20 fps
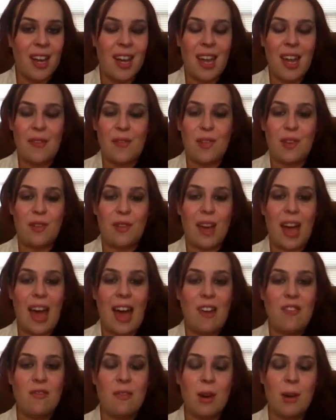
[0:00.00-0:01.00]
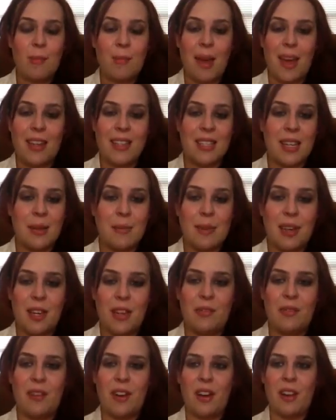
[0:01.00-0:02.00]
If you have momentum and
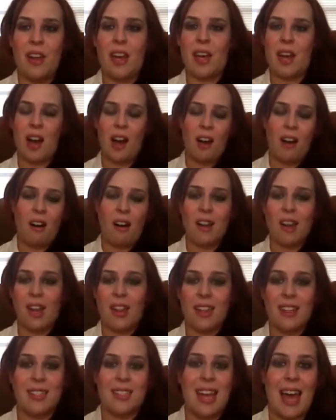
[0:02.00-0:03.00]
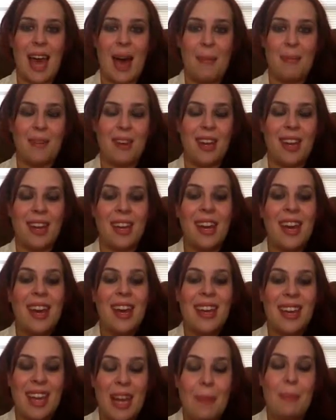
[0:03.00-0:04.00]
you feel like, oh, nothing's happening,
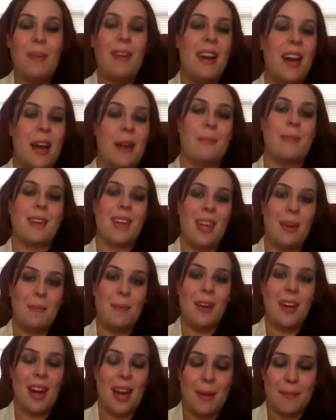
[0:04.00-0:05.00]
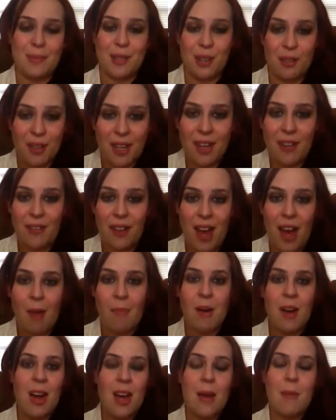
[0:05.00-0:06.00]
keep it up, keep it up, don't give up,